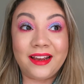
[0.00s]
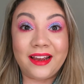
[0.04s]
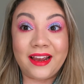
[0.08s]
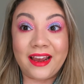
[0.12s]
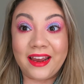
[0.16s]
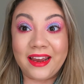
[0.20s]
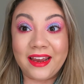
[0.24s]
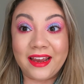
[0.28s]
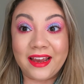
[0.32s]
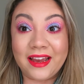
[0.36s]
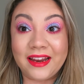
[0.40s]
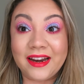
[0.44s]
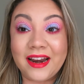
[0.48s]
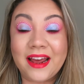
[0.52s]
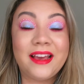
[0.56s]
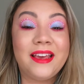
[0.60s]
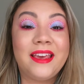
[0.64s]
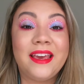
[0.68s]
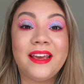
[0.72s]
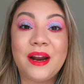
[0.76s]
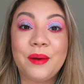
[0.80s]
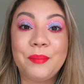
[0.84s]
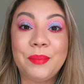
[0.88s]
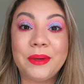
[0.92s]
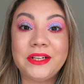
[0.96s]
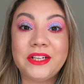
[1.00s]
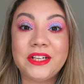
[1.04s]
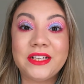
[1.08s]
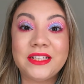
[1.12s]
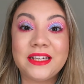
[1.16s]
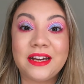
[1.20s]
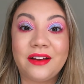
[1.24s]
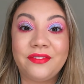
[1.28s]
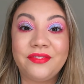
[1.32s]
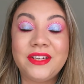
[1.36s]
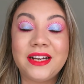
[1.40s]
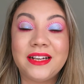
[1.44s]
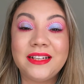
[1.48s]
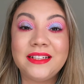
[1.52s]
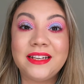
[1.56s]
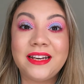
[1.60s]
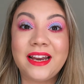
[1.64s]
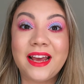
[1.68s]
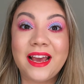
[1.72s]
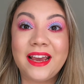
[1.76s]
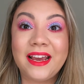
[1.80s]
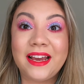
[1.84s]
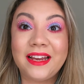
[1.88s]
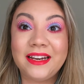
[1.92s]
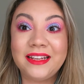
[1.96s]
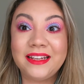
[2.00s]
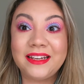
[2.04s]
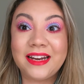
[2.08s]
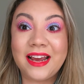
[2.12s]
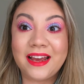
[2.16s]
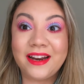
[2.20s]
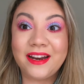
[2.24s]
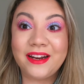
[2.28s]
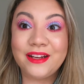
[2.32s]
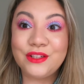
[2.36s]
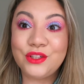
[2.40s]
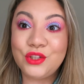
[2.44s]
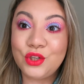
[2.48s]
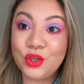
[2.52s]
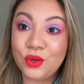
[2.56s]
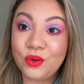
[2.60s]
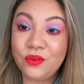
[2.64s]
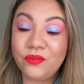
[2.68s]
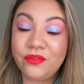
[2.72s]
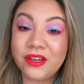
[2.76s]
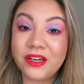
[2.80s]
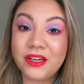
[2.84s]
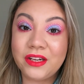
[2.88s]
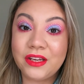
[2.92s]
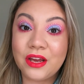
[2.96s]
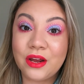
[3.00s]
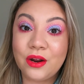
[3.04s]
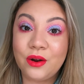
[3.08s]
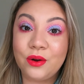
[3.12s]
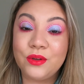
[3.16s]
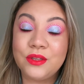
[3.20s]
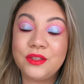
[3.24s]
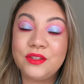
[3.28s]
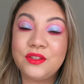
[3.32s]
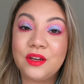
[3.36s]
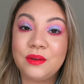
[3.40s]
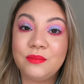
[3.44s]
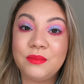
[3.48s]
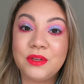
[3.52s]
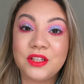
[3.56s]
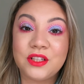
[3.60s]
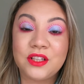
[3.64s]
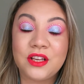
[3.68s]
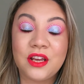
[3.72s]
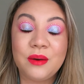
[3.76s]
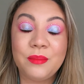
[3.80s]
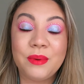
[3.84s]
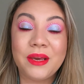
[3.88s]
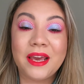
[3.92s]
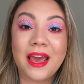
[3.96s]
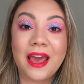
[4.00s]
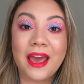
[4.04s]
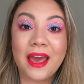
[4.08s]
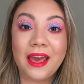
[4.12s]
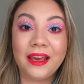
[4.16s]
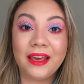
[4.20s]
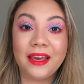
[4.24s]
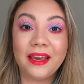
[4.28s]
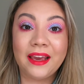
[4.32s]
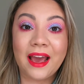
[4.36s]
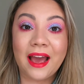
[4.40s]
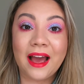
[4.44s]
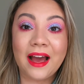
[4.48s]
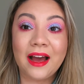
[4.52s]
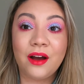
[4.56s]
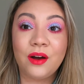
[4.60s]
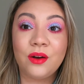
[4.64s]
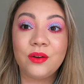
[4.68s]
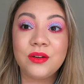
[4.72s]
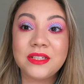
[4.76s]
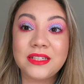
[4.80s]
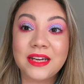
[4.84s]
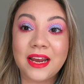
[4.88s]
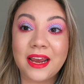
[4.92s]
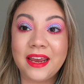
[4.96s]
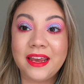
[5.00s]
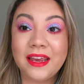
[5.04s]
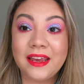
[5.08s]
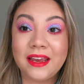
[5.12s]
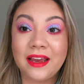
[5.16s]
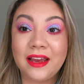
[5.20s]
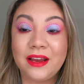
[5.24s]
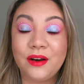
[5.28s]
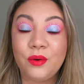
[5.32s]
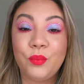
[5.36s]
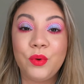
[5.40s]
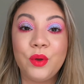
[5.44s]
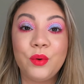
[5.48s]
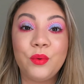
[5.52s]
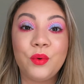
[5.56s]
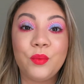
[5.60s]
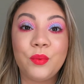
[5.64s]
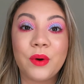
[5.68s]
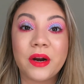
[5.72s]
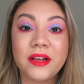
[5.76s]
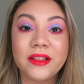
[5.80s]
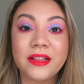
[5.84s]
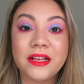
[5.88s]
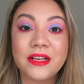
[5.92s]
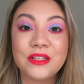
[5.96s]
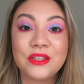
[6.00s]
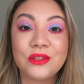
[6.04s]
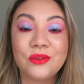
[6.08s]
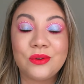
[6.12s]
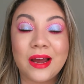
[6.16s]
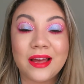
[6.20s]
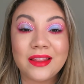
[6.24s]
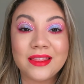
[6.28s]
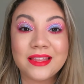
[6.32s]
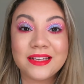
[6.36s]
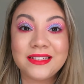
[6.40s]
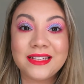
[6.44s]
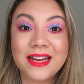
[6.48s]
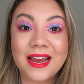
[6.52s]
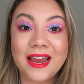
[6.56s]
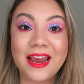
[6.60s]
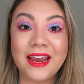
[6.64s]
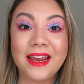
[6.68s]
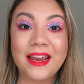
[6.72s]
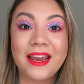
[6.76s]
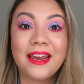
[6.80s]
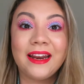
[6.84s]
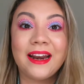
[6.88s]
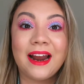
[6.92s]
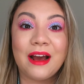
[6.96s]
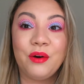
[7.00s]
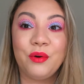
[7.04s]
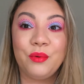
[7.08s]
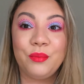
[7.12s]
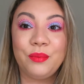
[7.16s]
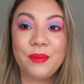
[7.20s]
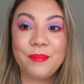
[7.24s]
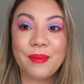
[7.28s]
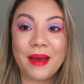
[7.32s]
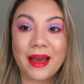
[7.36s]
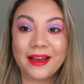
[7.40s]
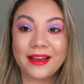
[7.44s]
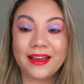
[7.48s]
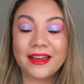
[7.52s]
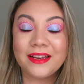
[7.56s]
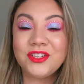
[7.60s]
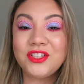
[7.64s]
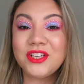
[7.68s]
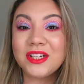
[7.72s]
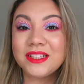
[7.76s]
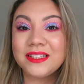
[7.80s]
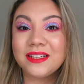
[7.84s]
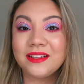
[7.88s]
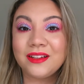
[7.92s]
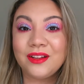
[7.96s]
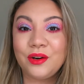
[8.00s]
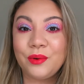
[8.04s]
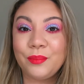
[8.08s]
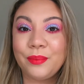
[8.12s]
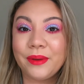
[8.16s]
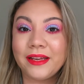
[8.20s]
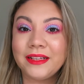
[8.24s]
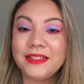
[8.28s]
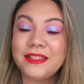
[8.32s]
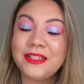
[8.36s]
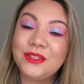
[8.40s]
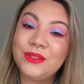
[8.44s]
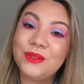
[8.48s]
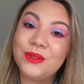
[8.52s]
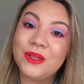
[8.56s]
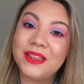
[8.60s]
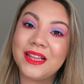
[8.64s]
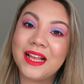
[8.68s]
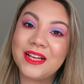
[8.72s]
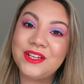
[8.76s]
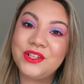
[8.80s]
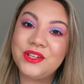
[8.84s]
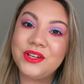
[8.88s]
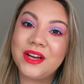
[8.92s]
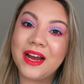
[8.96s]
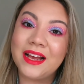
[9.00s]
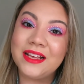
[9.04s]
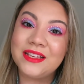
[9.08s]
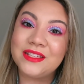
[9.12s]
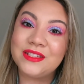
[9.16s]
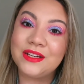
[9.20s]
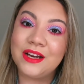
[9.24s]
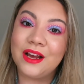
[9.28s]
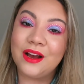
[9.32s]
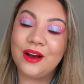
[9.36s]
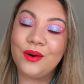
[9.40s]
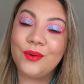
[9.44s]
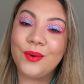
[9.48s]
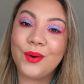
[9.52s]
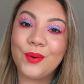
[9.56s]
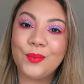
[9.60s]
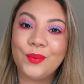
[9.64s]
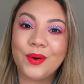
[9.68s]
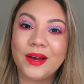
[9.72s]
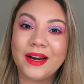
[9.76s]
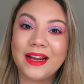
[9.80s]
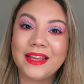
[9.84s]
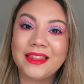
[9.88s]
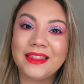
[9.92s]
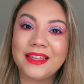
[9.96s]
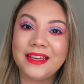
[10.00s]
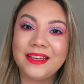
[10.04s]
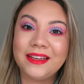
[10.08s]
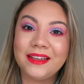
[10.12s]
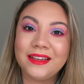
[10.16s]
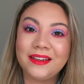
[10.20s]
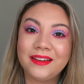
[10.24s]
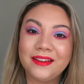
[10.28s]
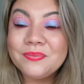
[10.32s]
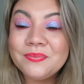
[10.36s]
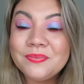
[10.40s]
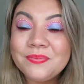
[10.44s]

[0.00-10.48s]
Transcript: and get a bunch of stuff done today. I need to edit 2 videos, so I'm just going to be hanging out, and we will wear this throughout the day, and I will be back in just a little bit to let you guys know what I think.